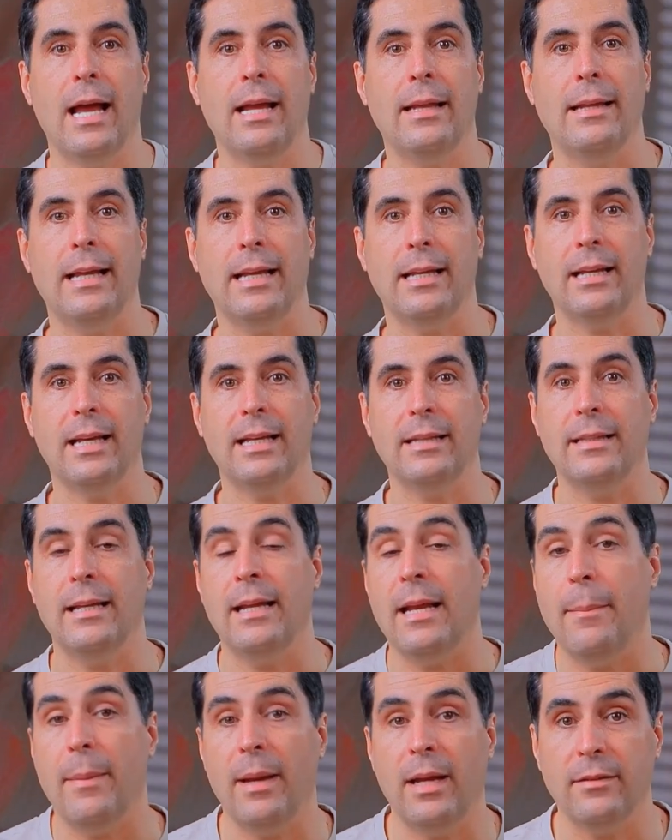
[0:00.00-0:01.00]
And the great
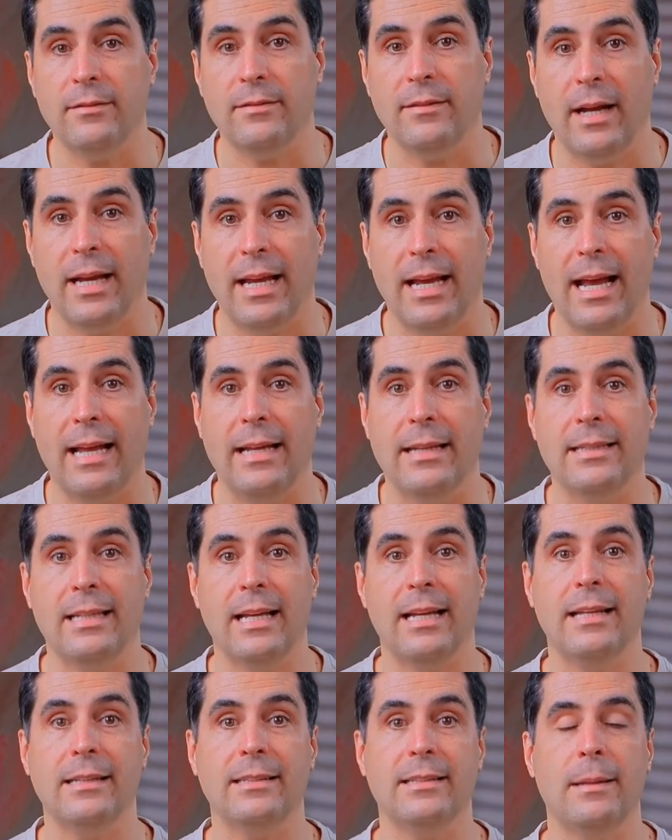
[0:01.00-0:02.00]
thing about fal.ai is
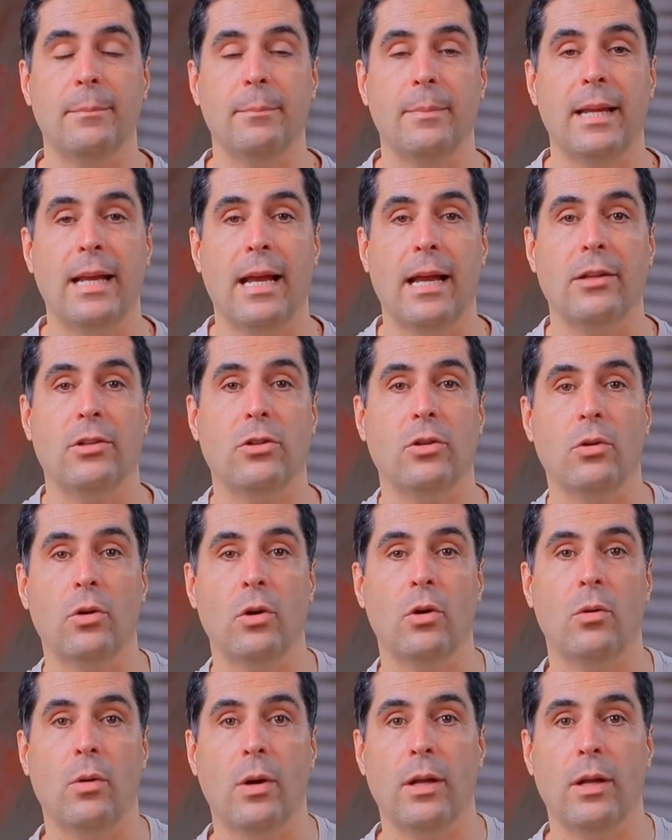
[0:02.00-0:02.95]
that it's a pay as you go.